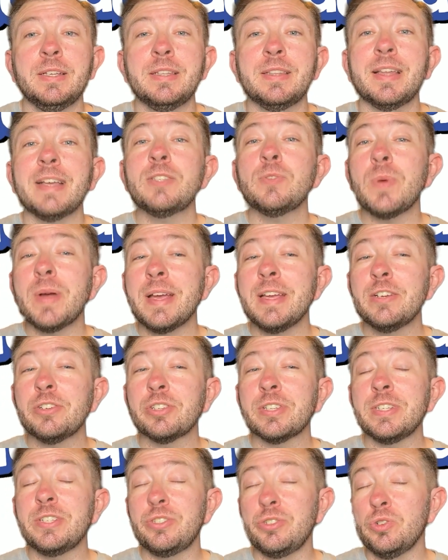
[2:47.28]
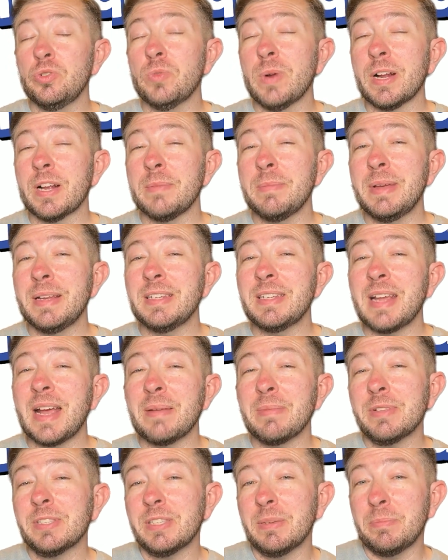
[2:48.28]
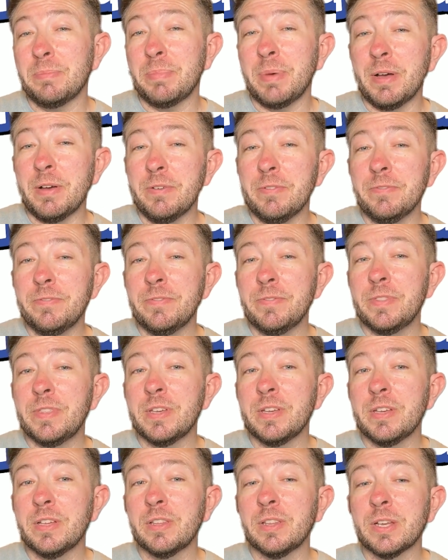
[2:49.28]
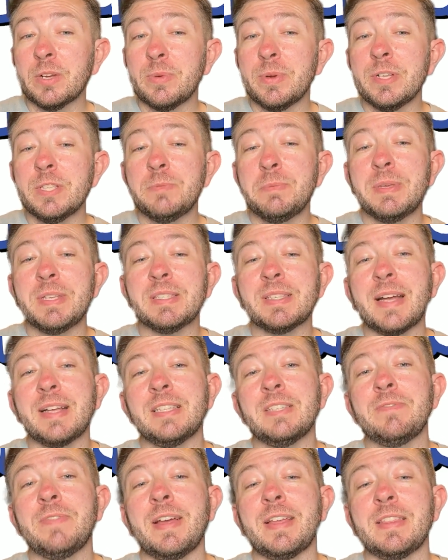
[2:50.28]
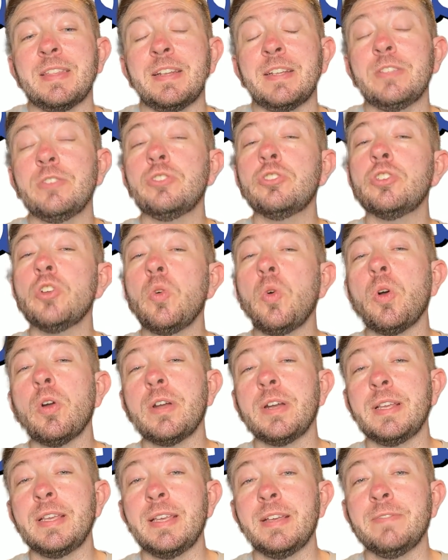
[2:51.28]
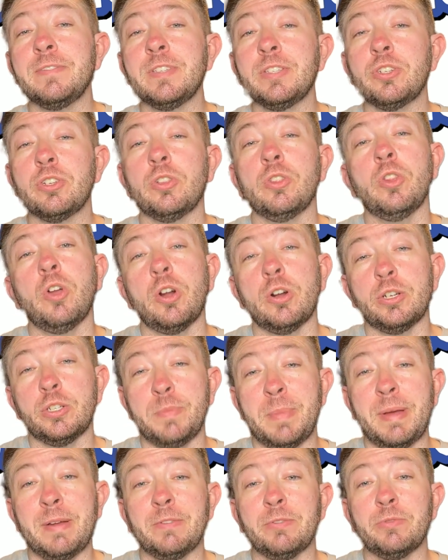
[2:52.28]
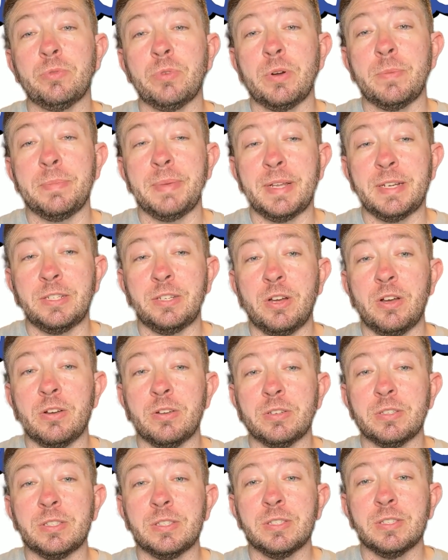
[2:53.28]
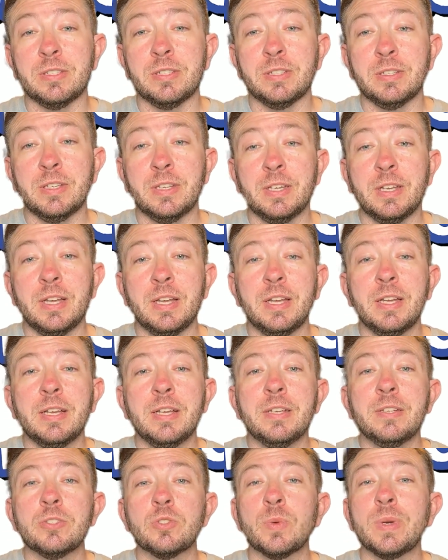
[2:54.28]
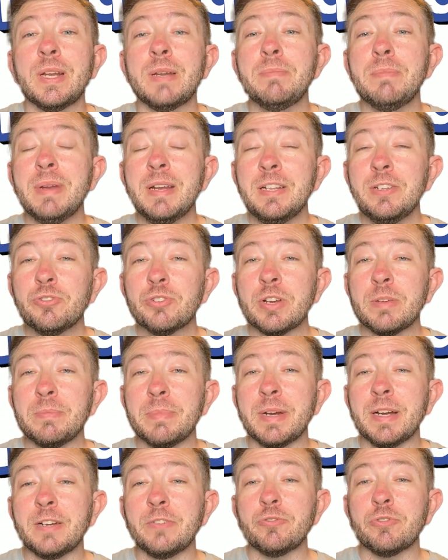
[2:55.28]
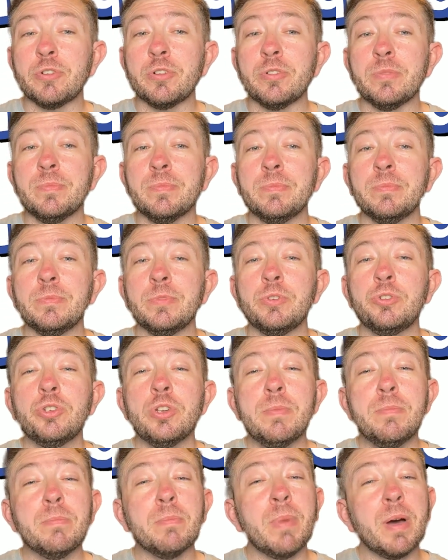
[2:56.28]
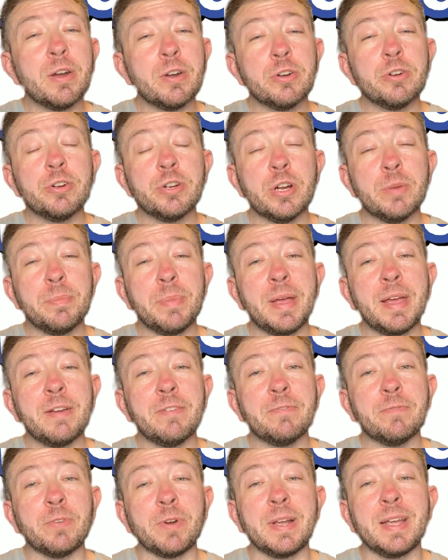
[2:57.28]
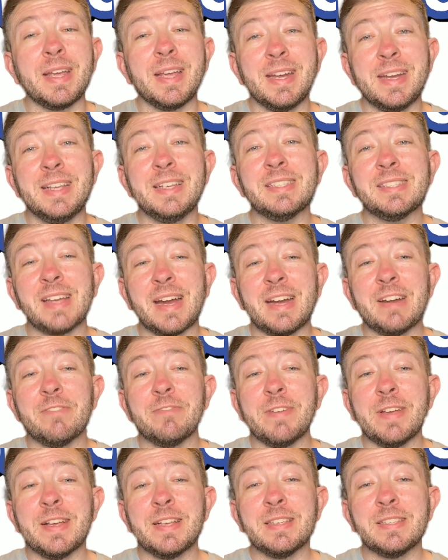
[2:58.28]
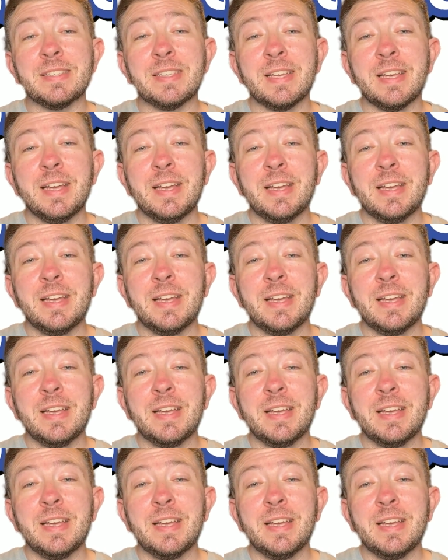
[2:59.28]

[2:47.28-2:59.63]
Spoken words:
That's why I usually do recommend tablets above the liquids, besides the fact that it's so hard to give such a large amount to our big dogs. So when administering Benadryl, you should monitor your pet for any side effects.